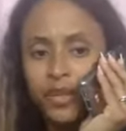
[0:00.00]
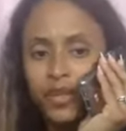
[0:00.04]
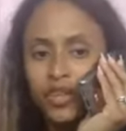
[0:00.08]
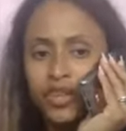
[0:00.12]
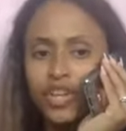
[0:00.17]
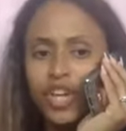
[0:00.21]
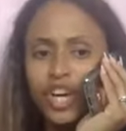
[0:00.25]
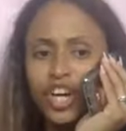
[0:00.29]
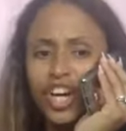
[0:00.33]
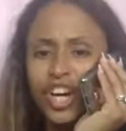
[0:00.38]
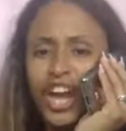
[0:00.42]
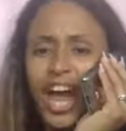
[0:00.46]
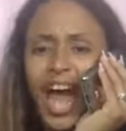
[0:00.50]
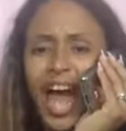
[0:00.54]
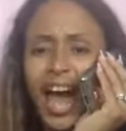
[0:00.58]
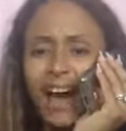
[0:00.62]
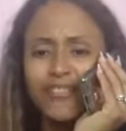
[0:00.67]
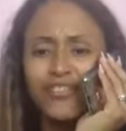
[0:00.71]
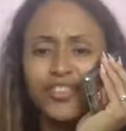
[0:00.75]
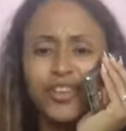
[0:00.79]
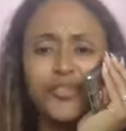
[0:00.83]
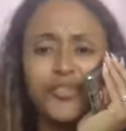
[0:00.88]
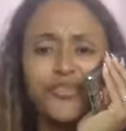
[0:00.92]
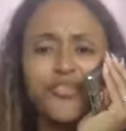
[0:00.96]
you're going to
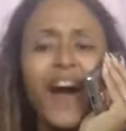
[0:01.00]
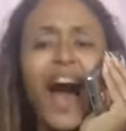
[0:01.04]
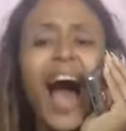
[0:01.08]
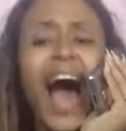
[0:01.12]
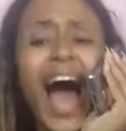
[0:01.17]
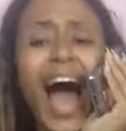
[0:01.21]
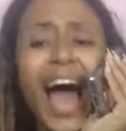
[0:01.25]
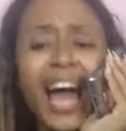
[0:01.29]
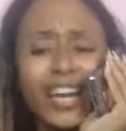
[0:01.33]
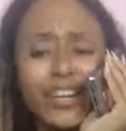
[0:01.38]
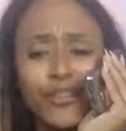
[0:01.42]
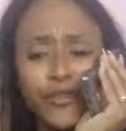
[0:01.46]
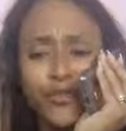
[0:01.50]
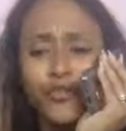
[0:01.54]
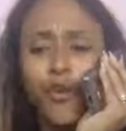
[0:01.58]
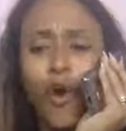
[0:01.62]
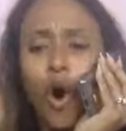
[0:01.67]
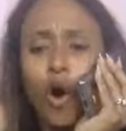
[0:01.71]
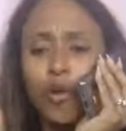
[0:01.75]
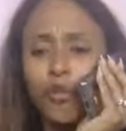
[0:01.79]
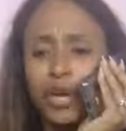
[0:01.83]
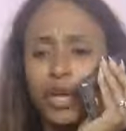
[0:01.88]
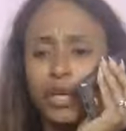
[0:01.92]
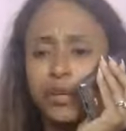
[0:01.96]
have to fight
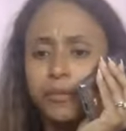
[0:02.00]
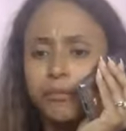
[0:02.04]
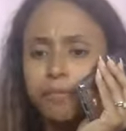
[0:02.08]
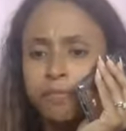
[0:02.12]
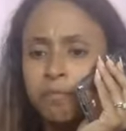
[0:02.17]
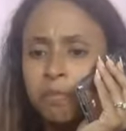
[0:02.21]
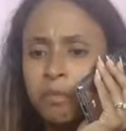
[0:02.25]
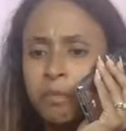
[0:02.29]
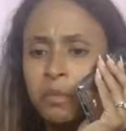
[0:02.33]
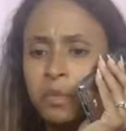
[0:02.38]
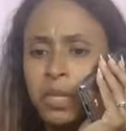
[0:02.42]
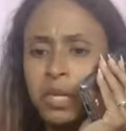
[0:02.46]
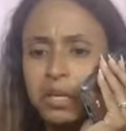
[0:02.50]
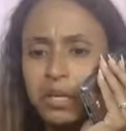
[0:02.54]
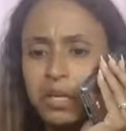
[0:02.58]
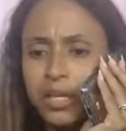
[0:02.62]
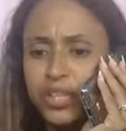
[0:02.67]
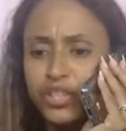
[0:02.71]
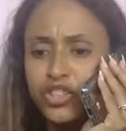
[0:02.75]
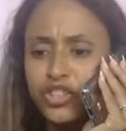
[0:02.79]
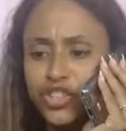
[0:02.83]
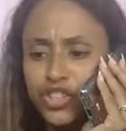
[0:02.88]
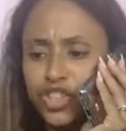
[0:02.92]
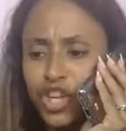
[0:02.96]
for it. There
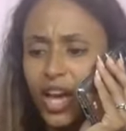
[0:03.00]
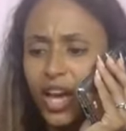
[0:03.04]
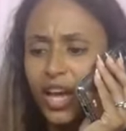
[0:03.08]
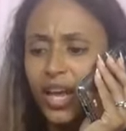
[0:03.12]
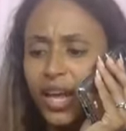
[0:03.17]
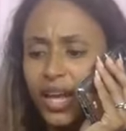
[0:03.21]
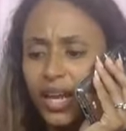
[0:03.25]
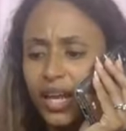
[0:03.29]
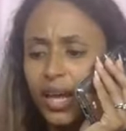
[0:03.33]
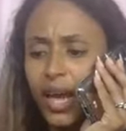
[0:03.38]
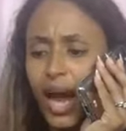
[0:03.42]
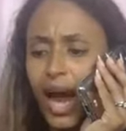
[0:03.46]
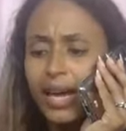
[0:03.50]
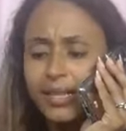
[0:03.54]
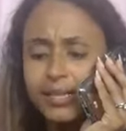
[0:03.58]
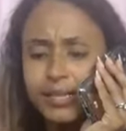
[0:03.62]
are some of you